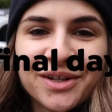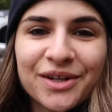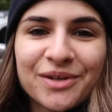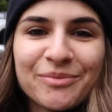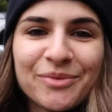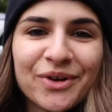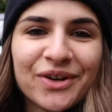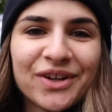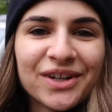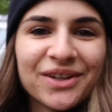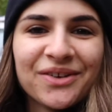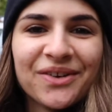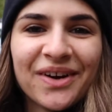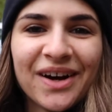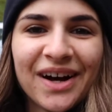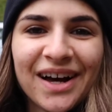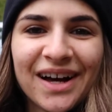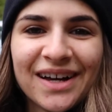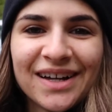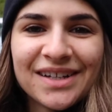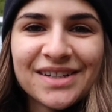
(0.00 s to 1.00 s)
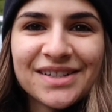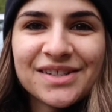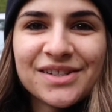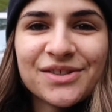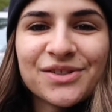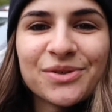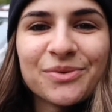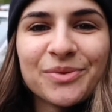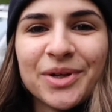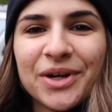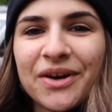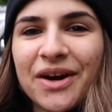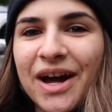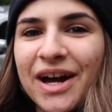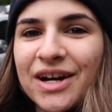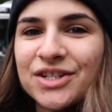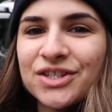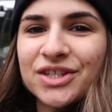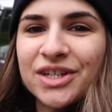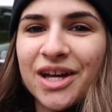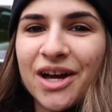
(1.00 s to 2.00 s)
Good morning, you guys. So we are
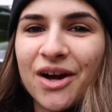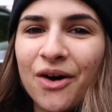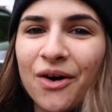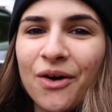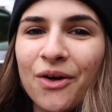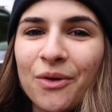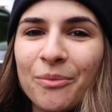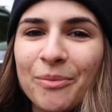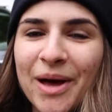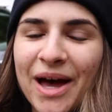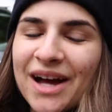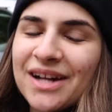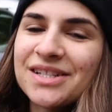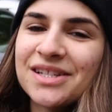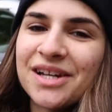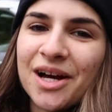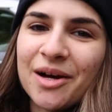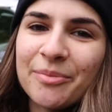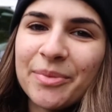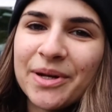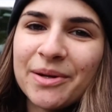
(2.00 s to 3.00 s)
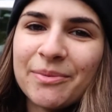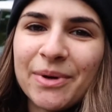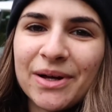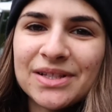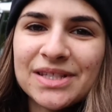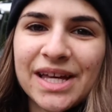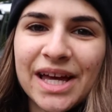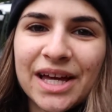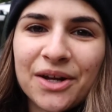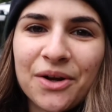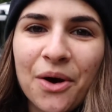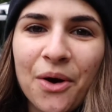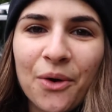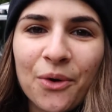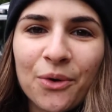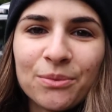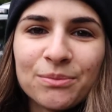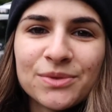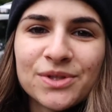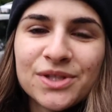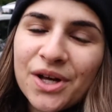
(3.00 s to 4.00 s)
actually all packed up and about to head
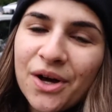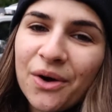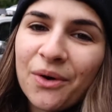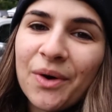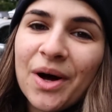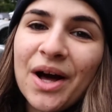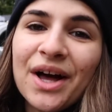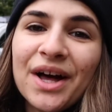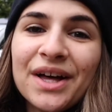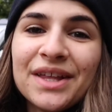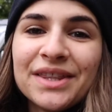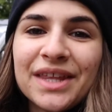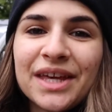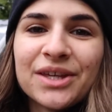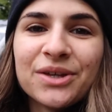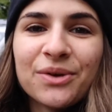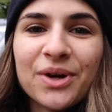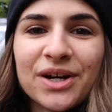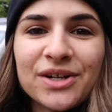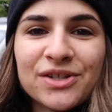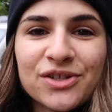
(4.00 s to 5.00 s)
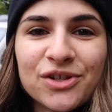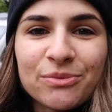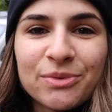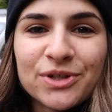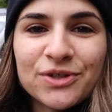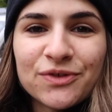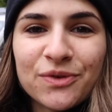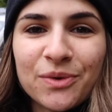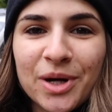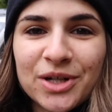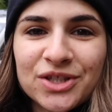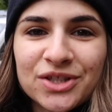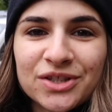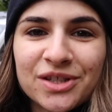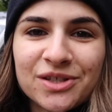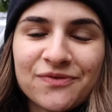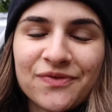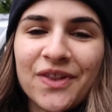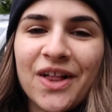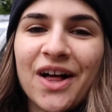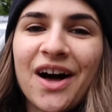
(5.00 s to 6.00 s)
home. So thank you guys so much for watching
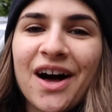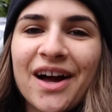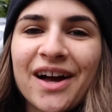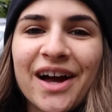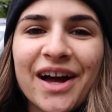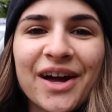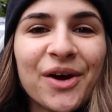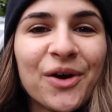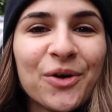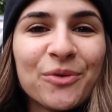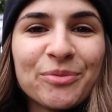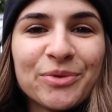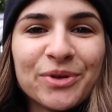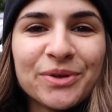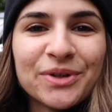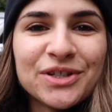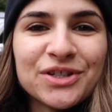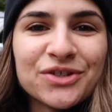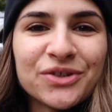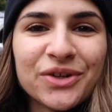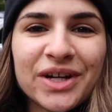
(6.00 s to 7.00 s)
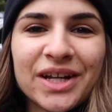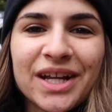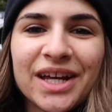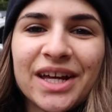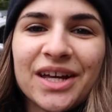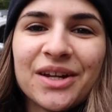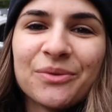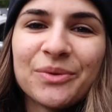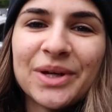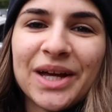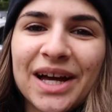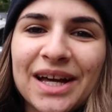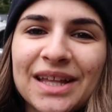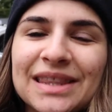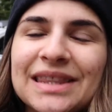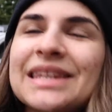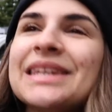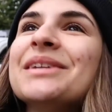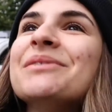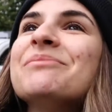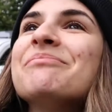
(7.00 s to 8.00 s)
this vlog. I hope you enjoyed it. We
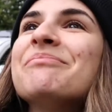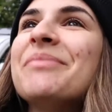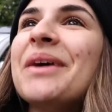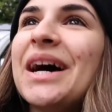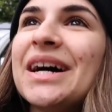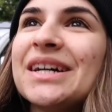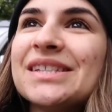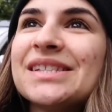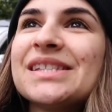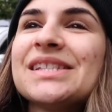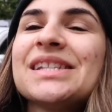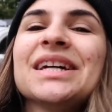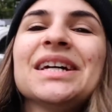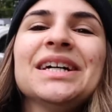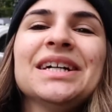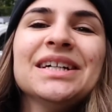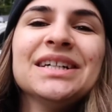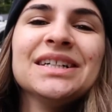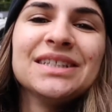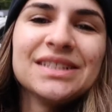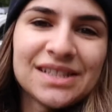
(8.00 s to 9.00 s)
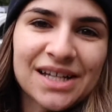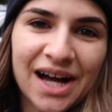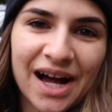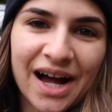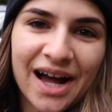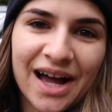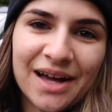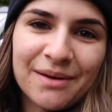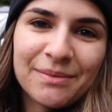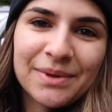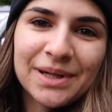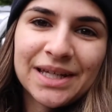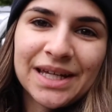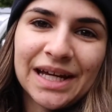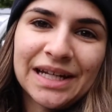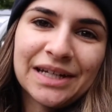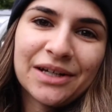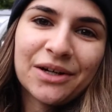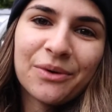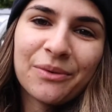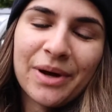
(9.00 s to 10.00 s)
had the best time
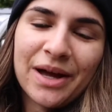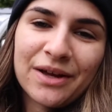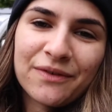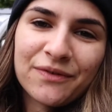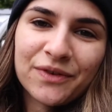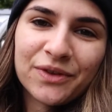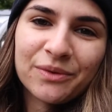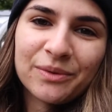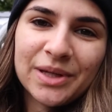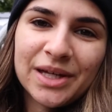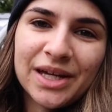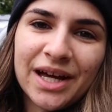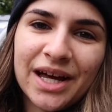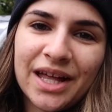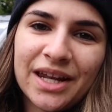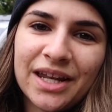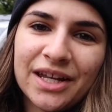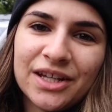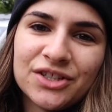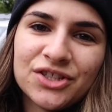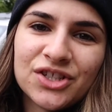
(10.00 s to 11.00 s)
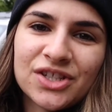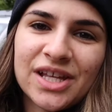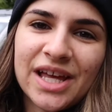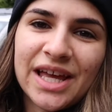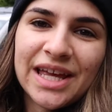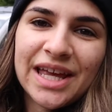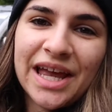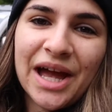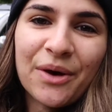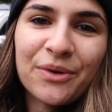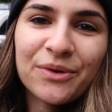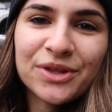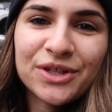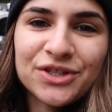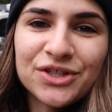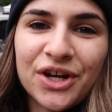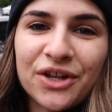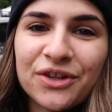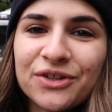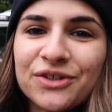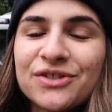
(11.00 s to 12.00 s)
getting away for the weekend and just hanging out with
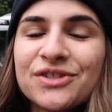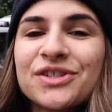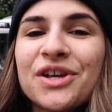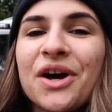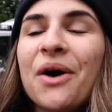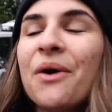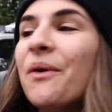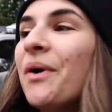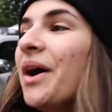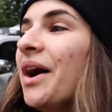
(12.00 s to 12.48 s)
each other. So